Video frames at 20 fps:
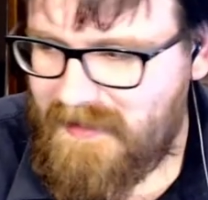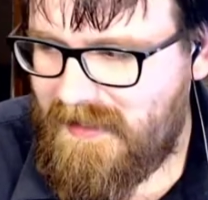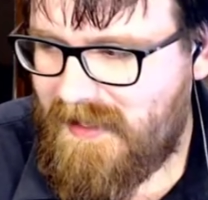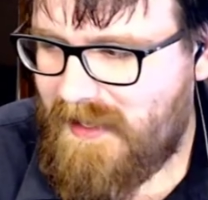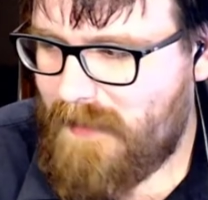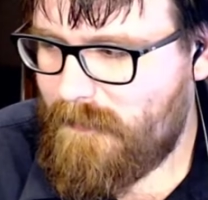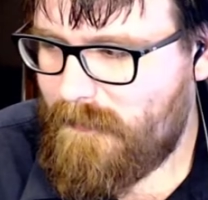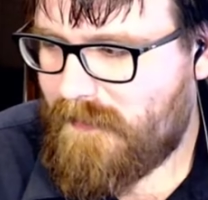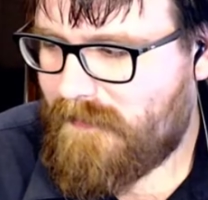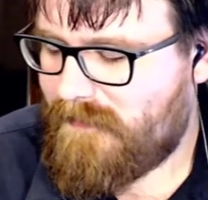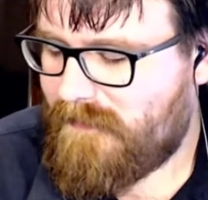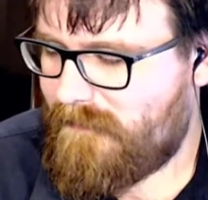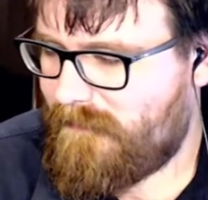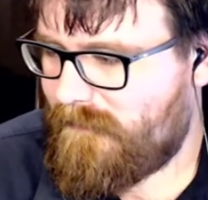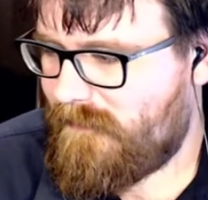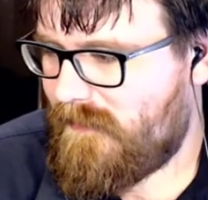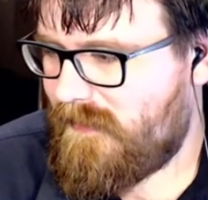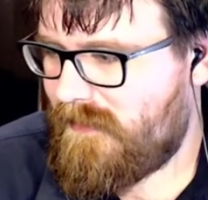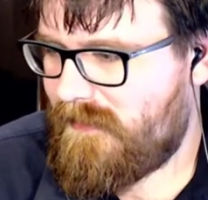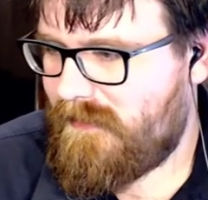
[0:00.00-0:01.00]
happened.
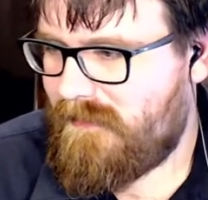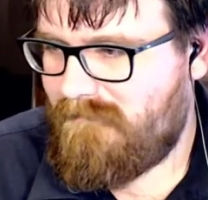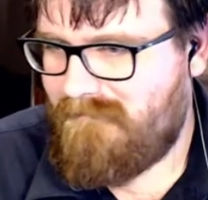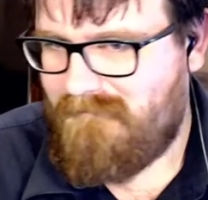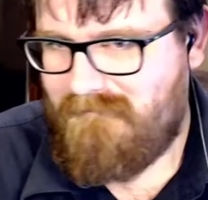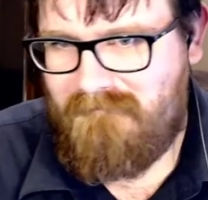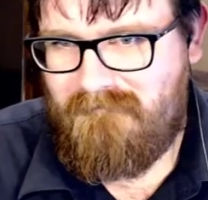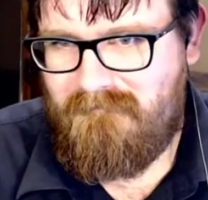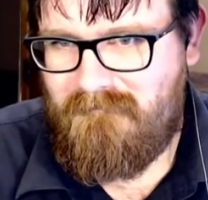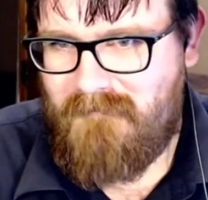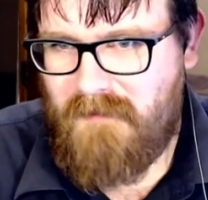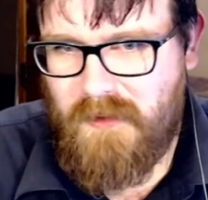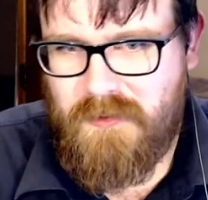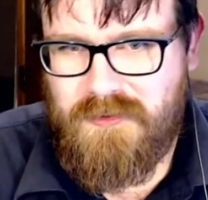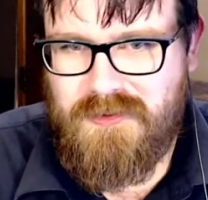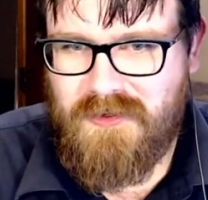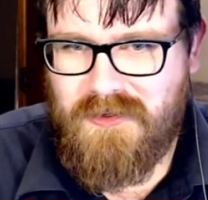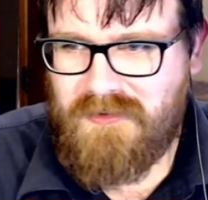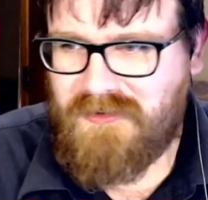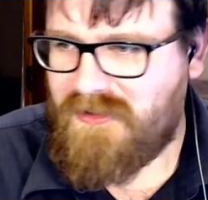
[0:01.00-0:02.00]
No
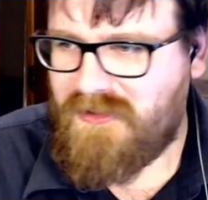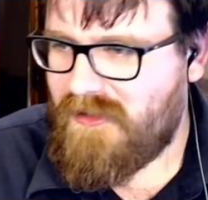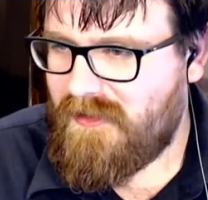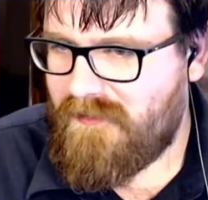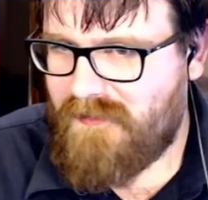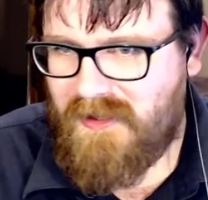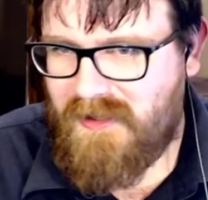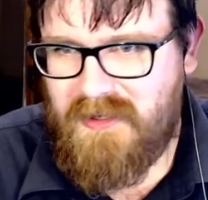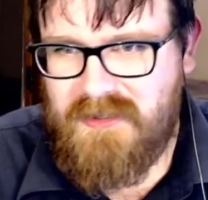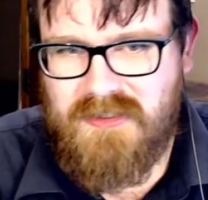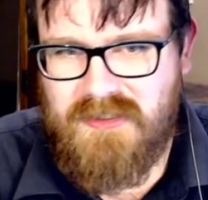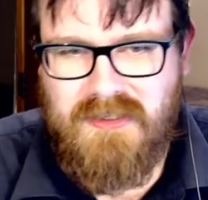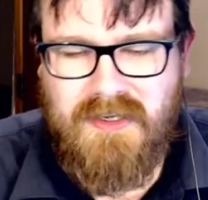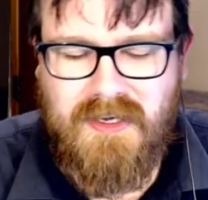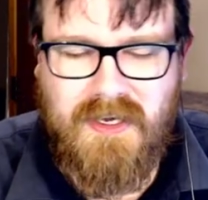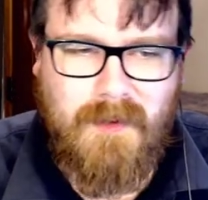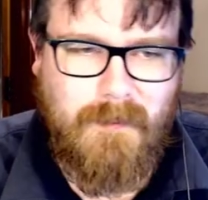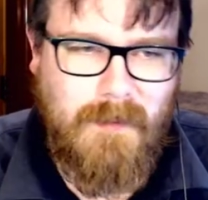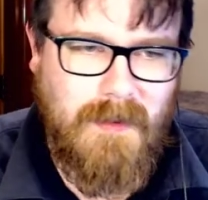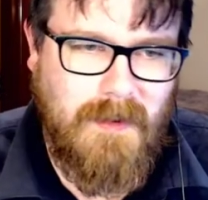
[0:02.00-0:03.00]
toast notification
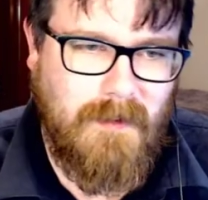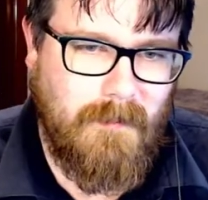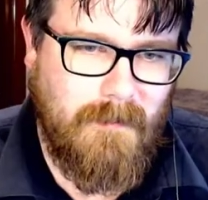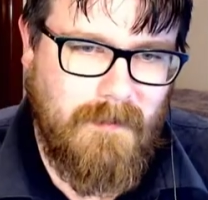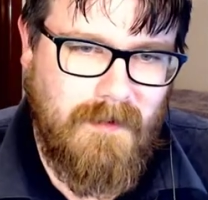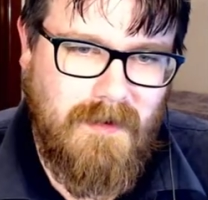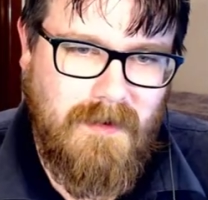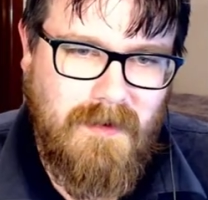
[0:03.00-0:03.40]
came up.